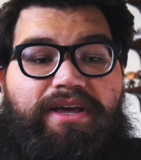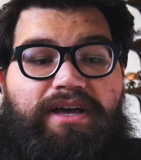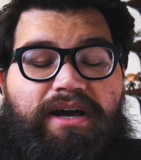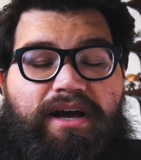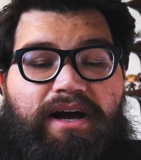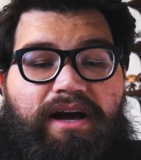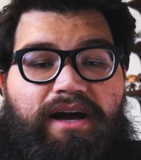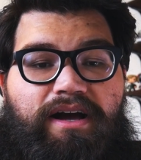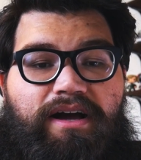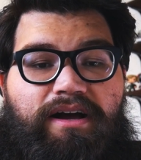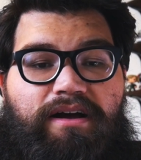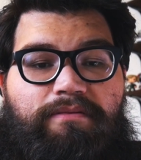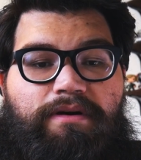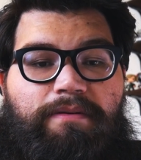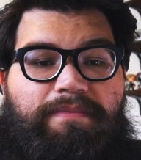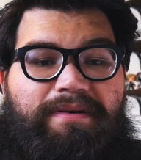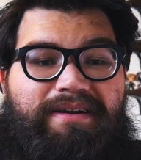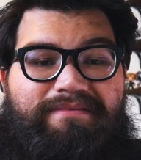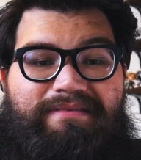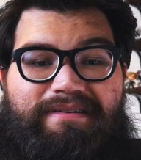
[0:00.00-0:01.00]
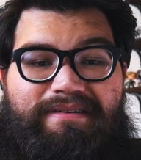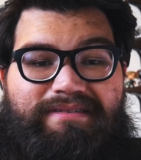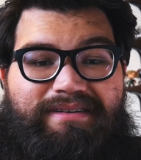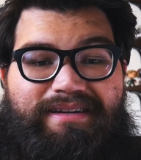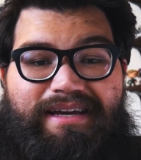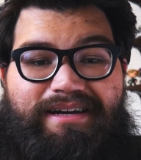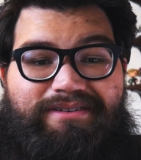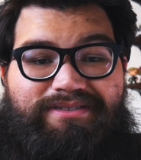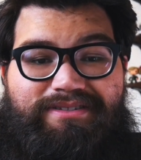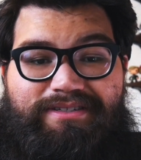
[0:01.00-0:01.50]
But
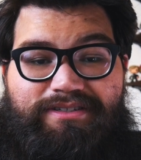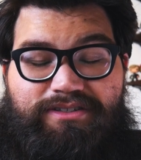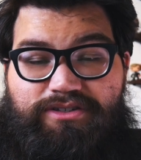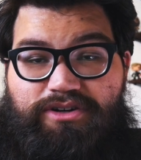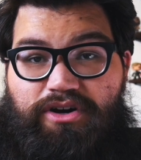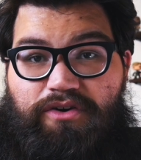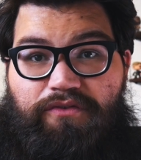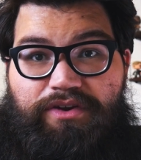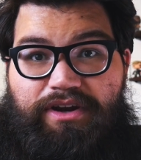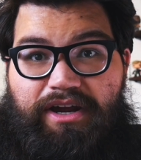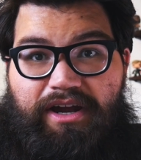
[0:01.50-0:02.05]
now since COVID,